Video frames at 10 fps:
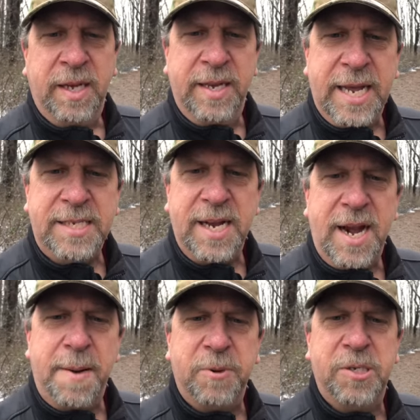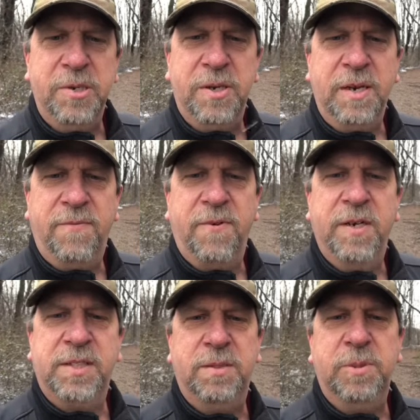And that's an opportunity for
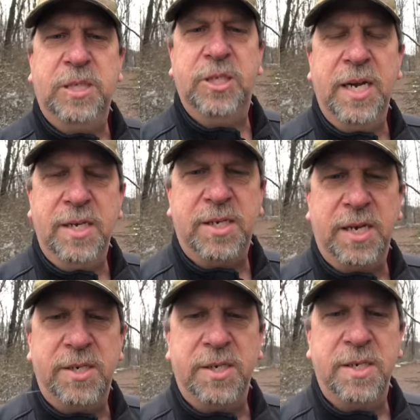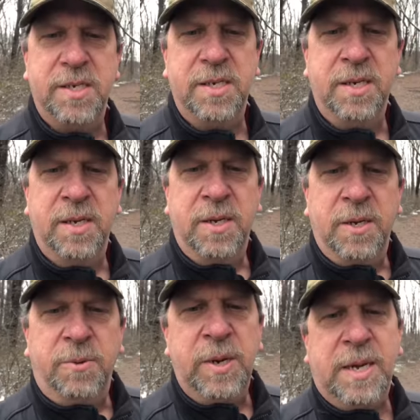us to be change agents.
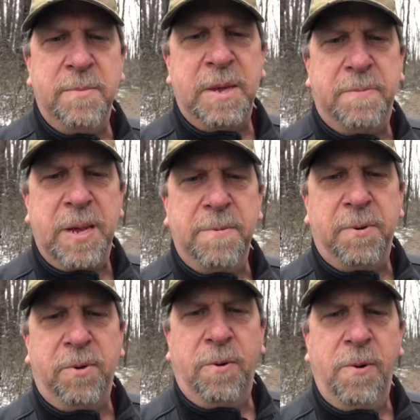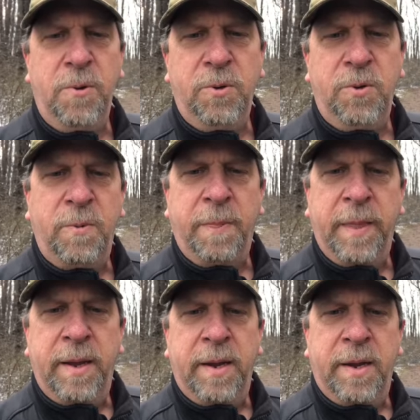We can be people who
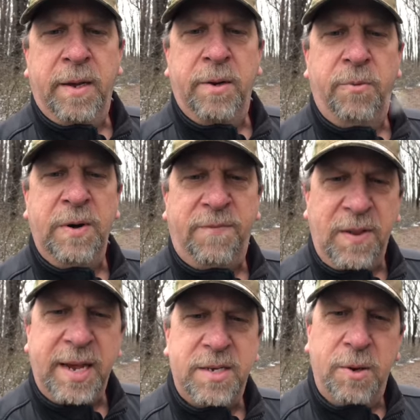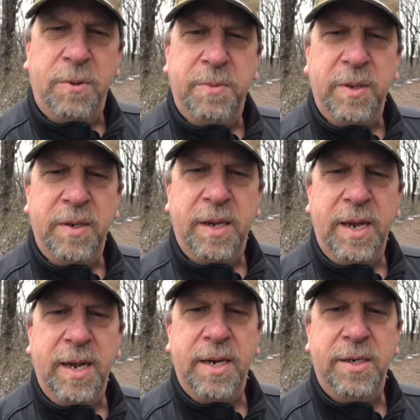reflect hope
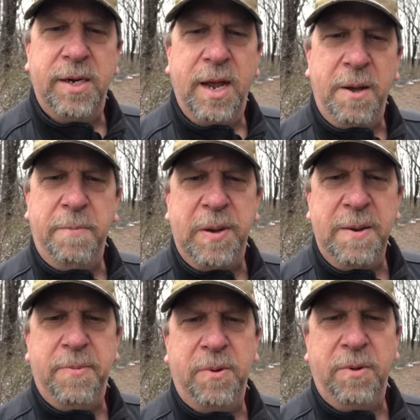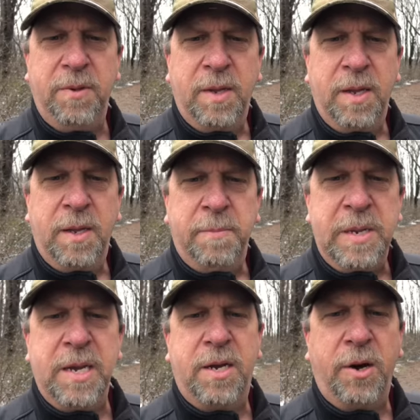and help people
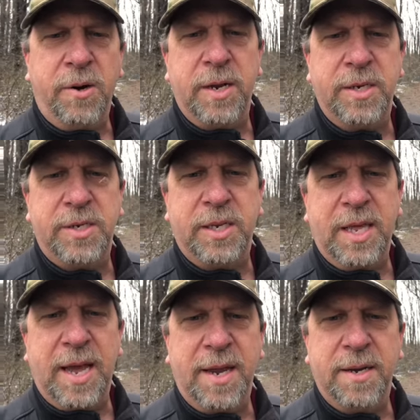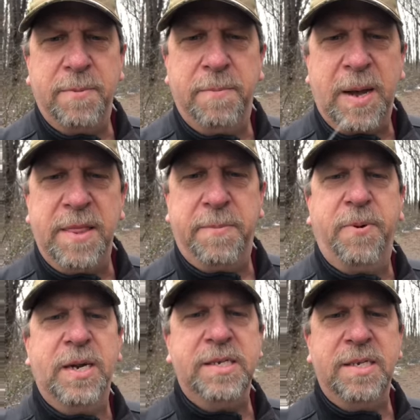be encouraged that by the
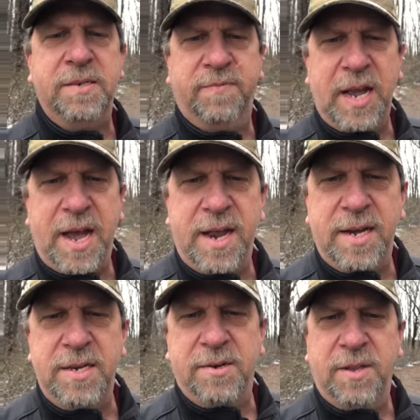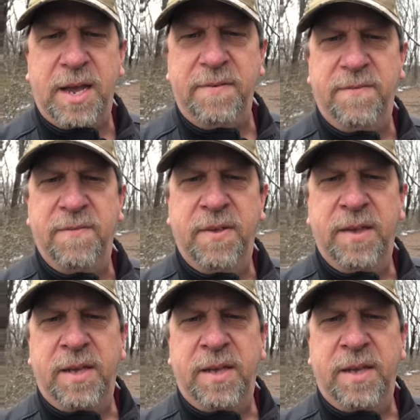presence of God in your life,